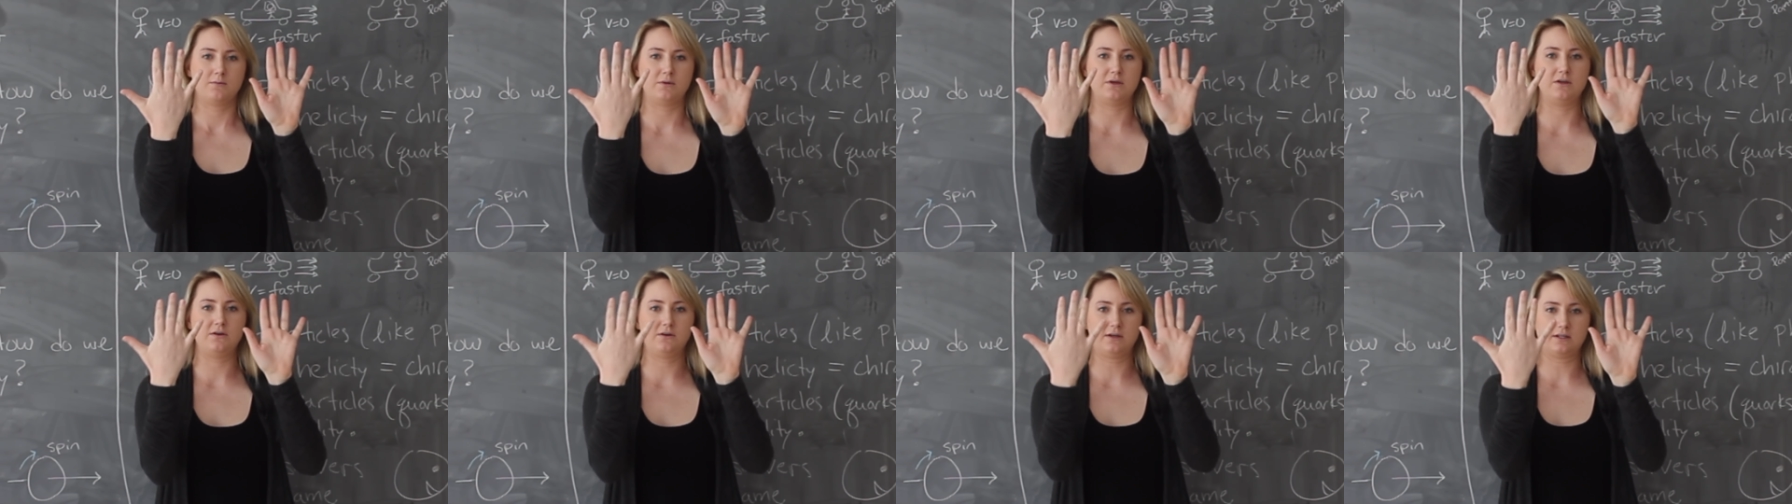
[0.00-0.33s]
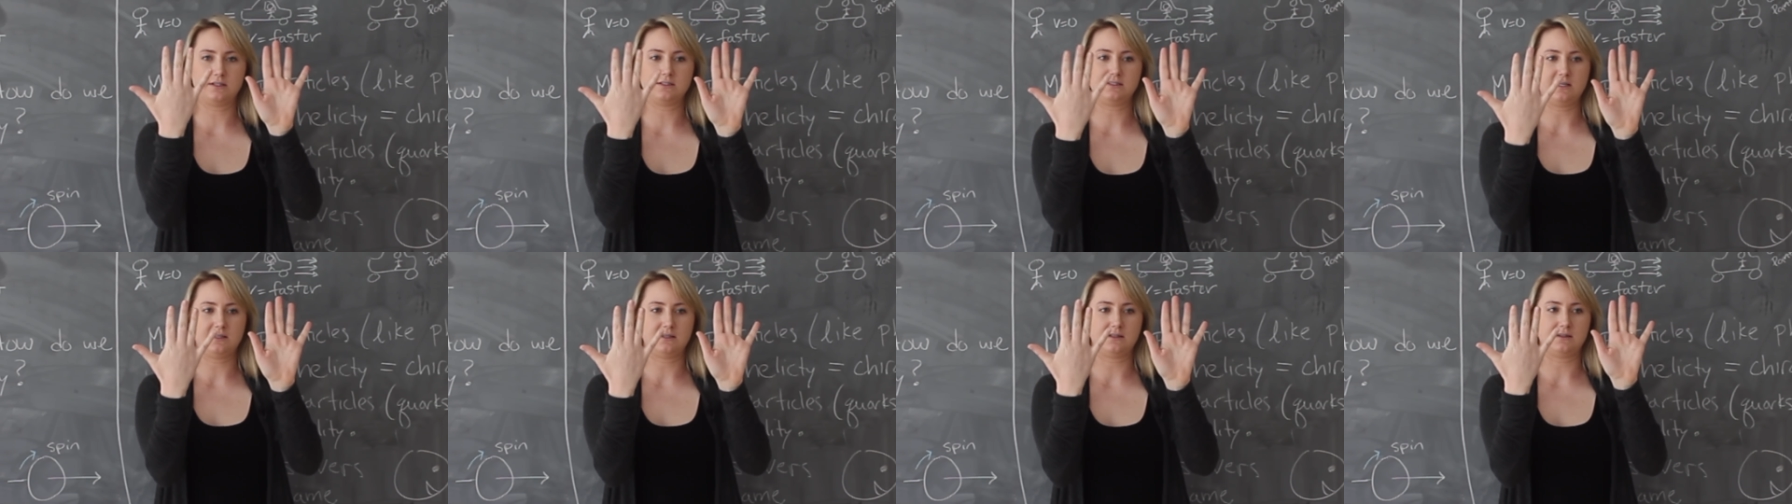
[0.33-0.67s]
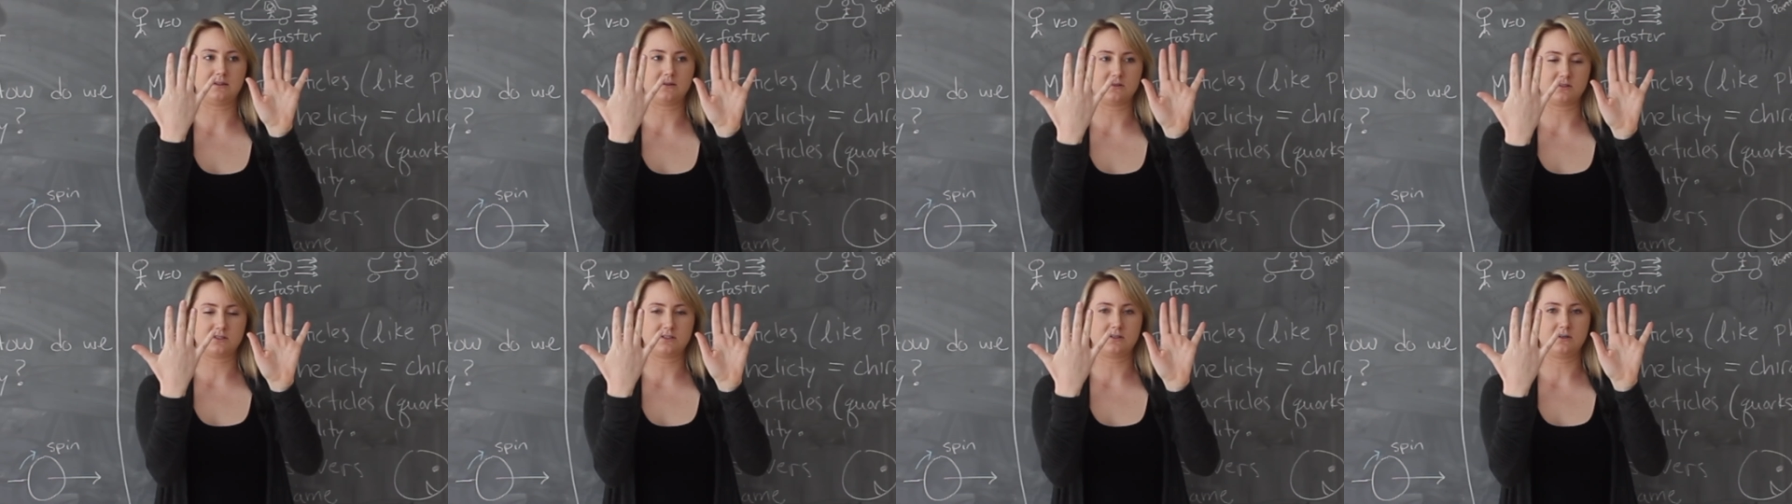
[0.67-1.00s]
but you can see
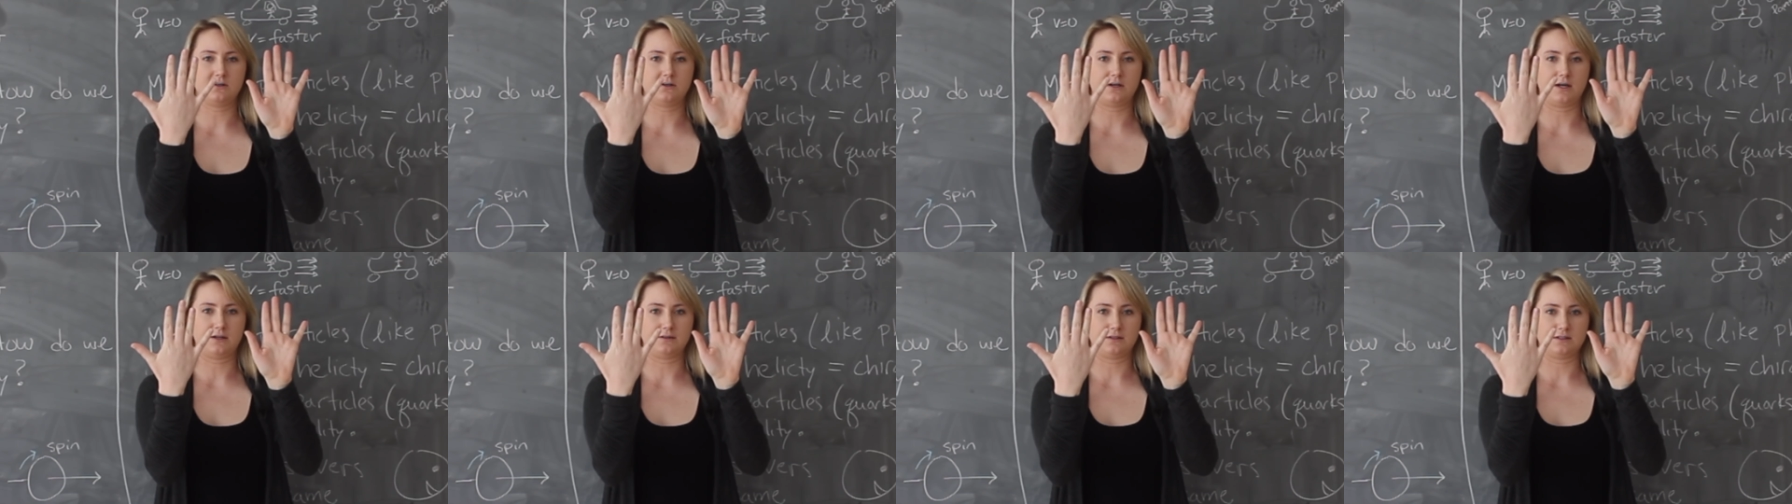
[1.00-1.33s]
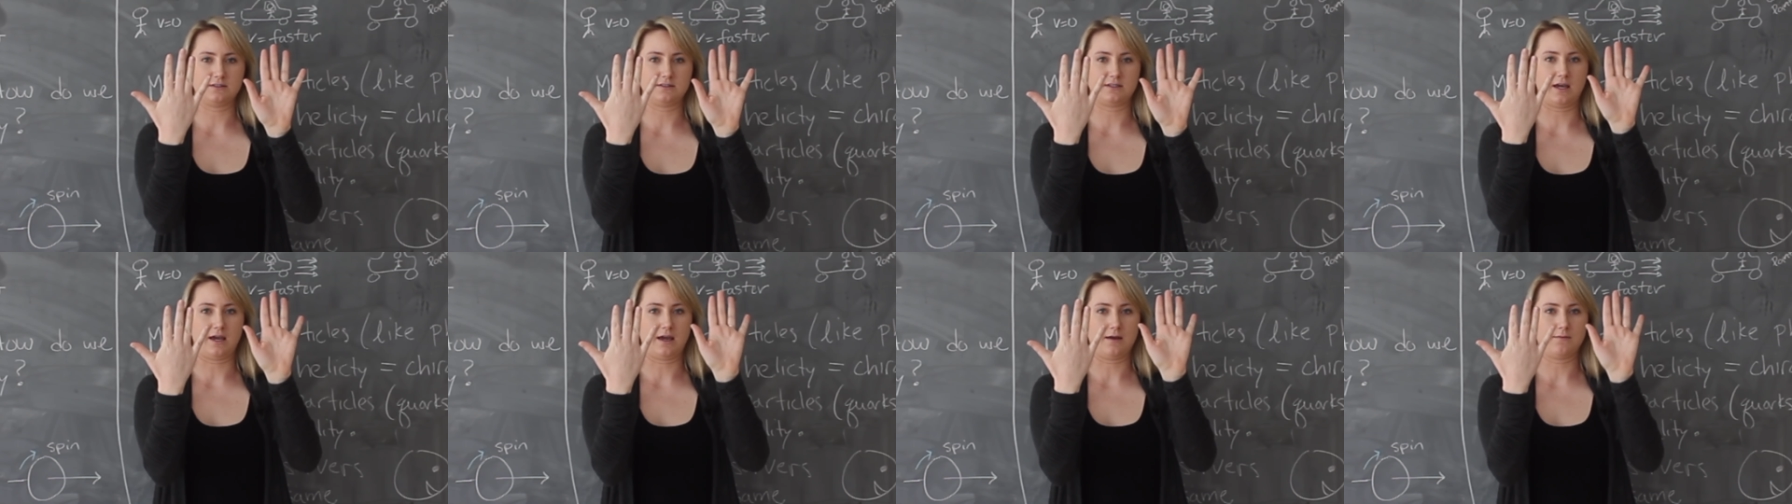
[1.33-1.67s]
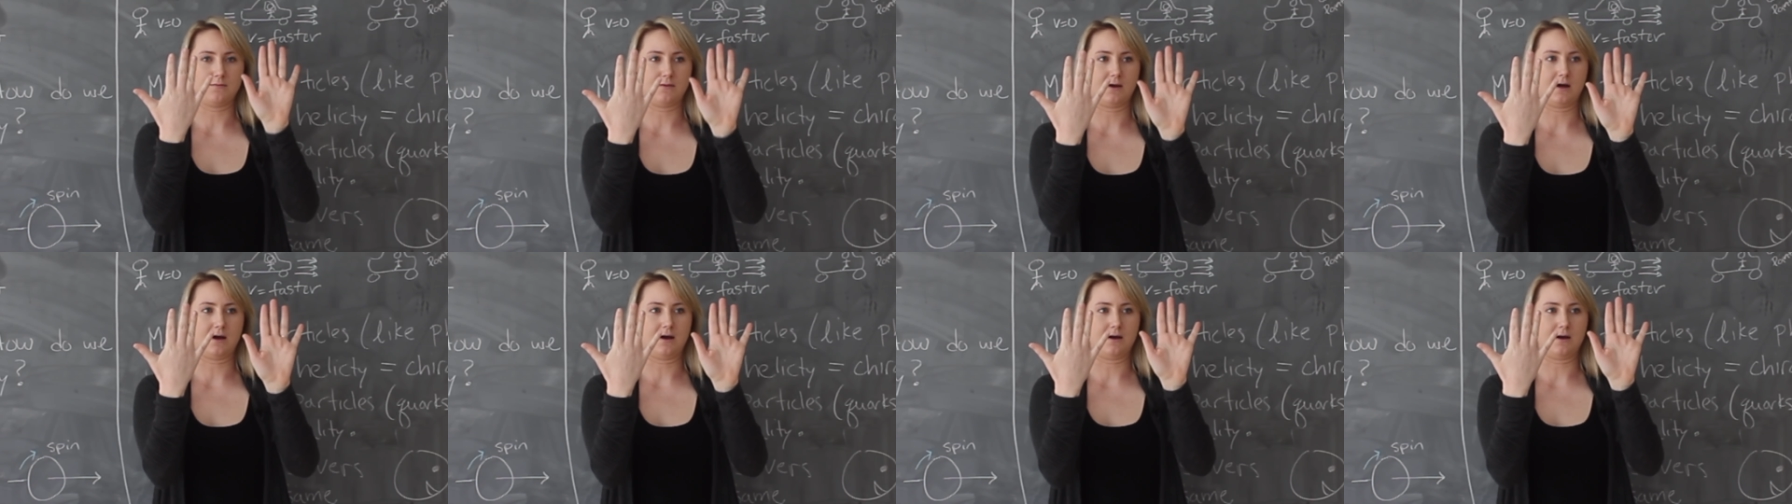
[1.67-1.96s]
that they're still not the same.